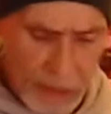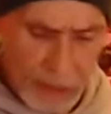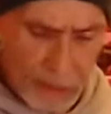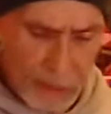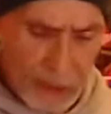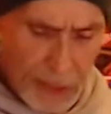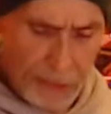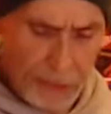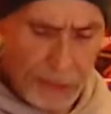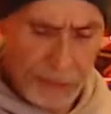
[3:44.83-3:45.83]
And then we're down
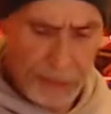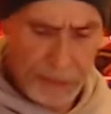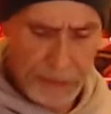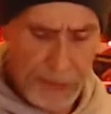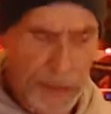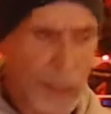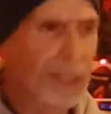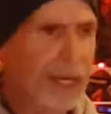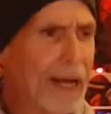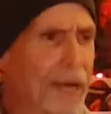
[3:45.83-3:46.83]
to the
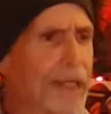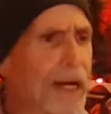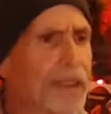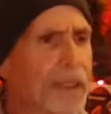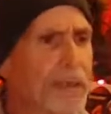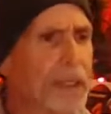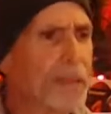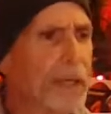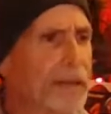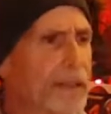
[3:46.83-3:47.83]
countdown here. We got
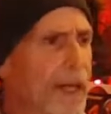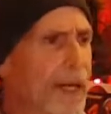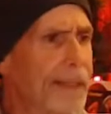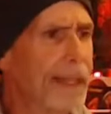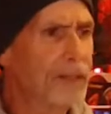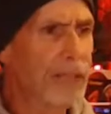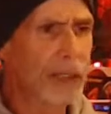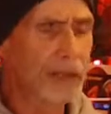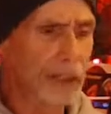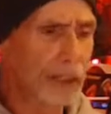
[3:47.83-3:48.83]
about 10
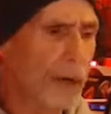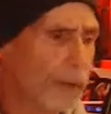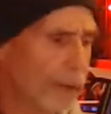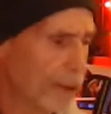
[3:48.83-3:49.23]
seconds to go.